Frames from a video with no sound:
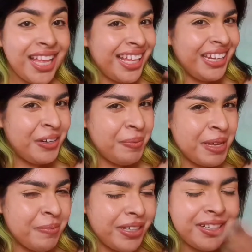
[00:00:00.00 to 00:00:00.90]
Hello
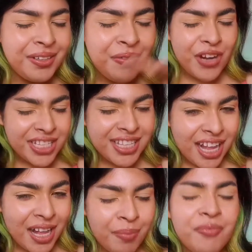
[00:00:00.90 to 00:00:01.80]
people, what's
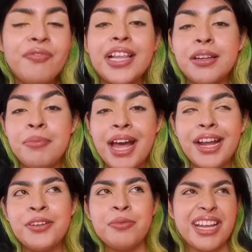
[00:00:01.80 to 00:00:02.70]
up? Welcome
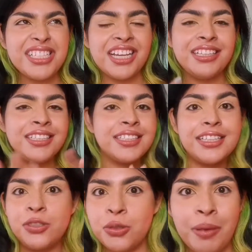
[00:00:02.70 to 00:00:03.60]
back to my channel. This
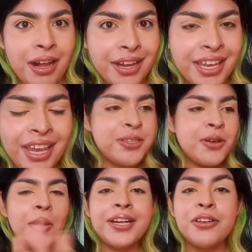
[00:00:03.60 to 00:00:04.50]
is Subhankhi.
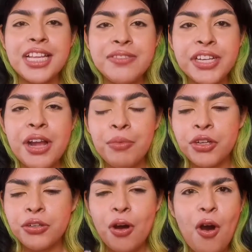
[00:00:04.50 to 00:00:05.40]
So in today's video, I'm
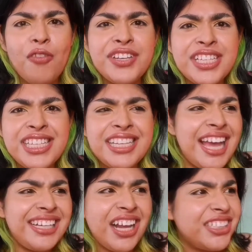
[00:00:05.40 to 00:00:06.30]
going to obviously
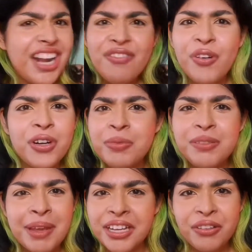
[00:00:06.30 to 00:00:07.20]
another
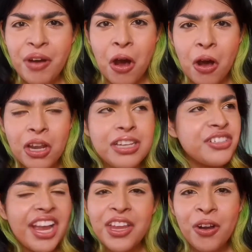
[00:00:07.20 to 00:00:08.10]
affordable makeup haul,
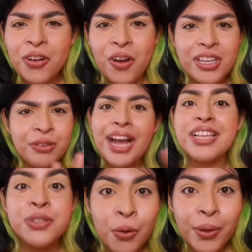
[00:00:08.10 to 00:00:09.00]
try on haul. You
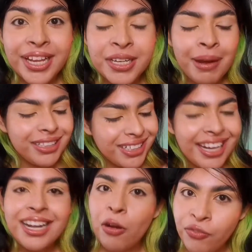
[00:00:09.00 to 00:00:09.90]
guys know it by the
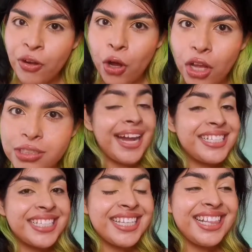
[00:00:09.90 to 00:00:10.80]
title, of course.
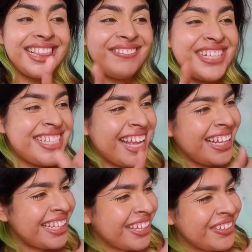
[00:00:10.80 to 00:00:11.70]
But let me
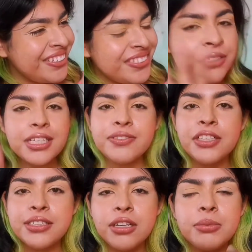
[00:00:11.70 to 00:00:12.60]
tell you, today's
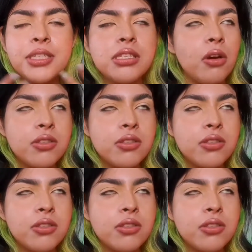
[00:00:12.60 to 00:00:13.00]
video is going to be so